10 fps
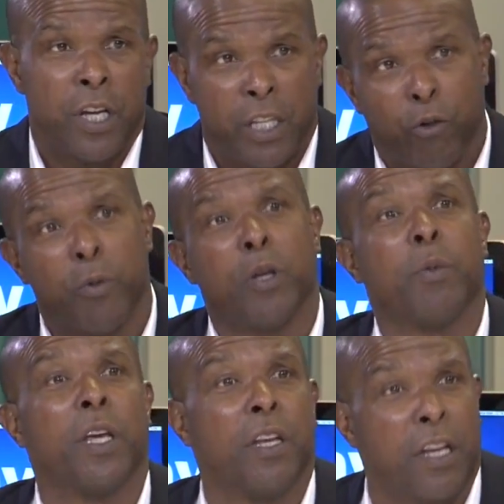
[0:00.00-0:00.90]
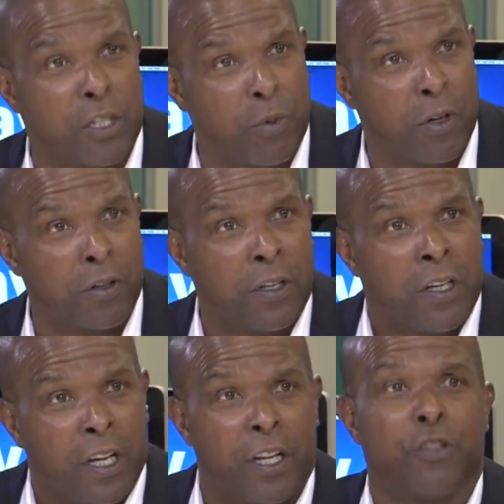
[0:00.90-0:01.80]
Then we'll meet them again next month,
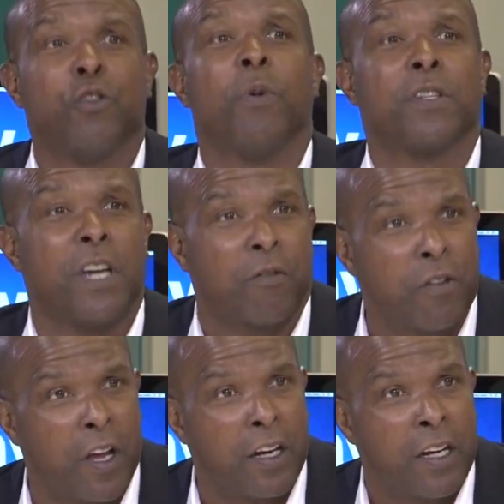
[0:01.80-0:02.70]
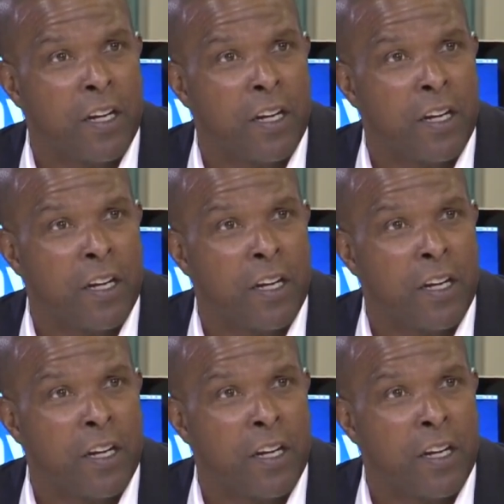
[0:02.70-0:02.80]
and then two months after that.